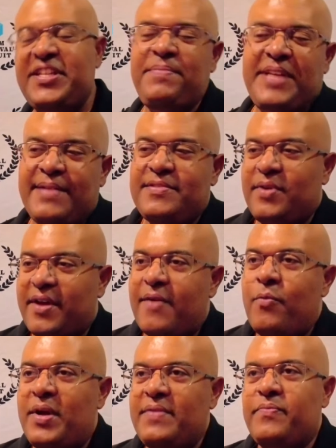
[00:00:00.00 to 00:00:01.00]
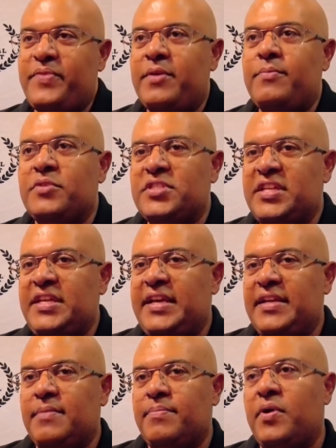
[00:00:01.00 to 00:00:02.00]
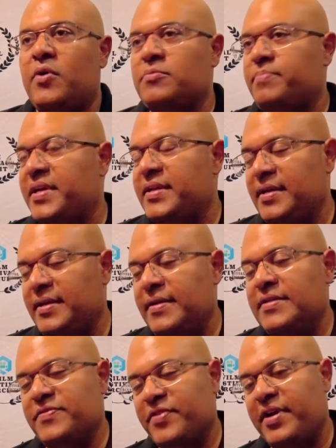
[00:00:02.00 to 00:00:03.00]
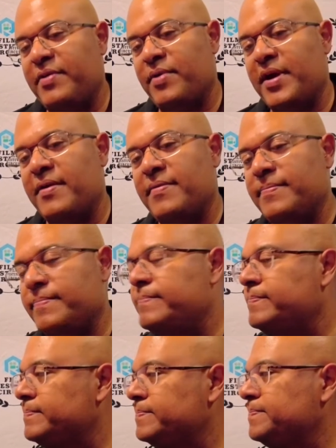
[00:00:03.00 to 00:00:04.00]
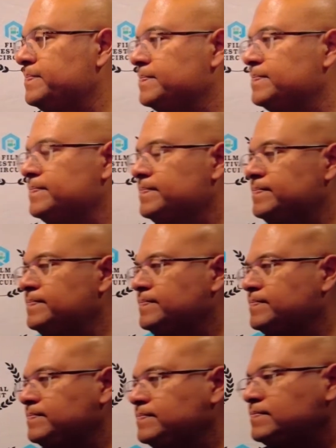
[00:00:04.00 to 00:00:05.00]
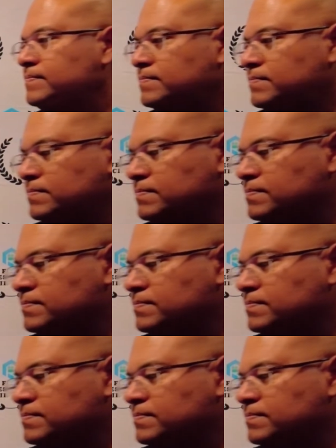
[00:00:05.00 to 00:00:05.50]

Sometimes one film will sneak into both, but mm-hmm. it's very rare. You know, okay, one